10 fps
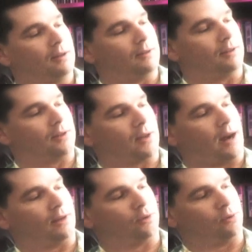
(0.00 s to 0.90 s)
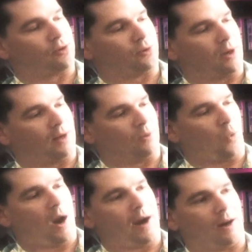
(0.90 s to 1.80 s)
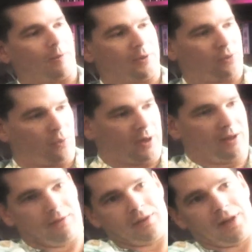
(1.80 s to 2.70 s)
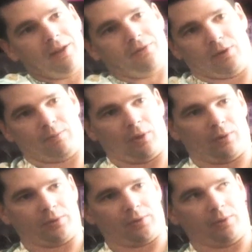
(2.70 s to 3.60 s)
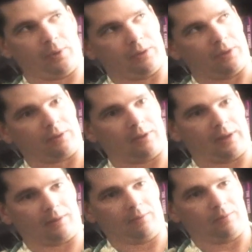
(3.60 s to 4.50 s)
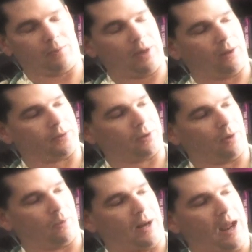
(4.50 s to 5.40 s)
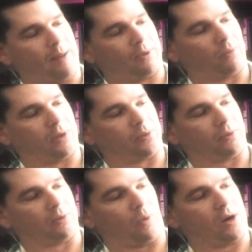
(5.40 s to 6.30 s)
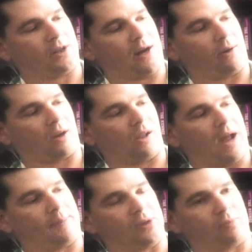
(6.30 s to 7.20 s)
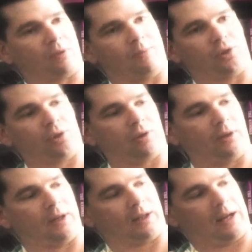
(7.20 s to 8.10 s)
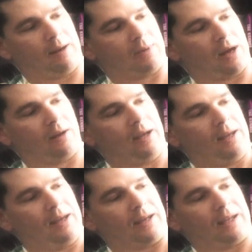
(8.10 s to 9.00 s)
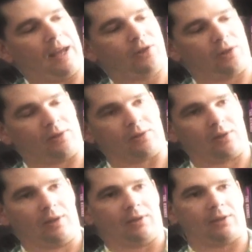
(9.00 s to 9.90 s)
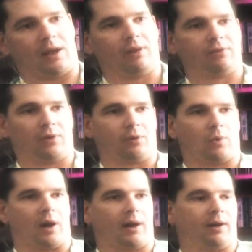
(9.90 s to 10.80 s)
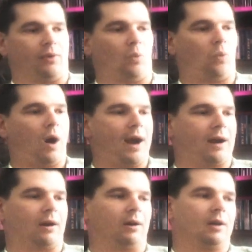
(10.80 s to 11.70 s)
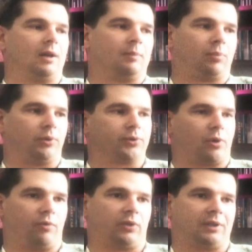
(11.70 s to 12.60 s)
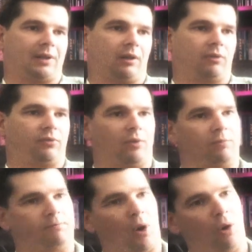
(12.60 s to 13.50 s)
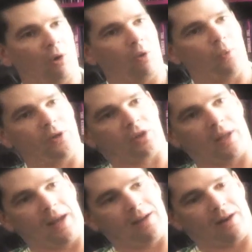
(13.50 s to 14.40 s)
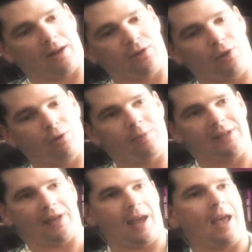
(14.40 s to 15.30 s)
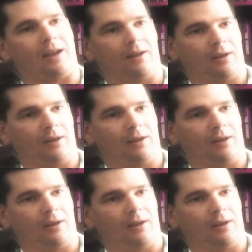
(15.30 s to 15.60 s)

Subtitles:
decided to string wire between the telephone poles so it looked like real. So what happened was the water tower collapses prematurely, and it came down, it catches the telephone wire, and the wire pulls over a telephone pole which landed on Toby's head.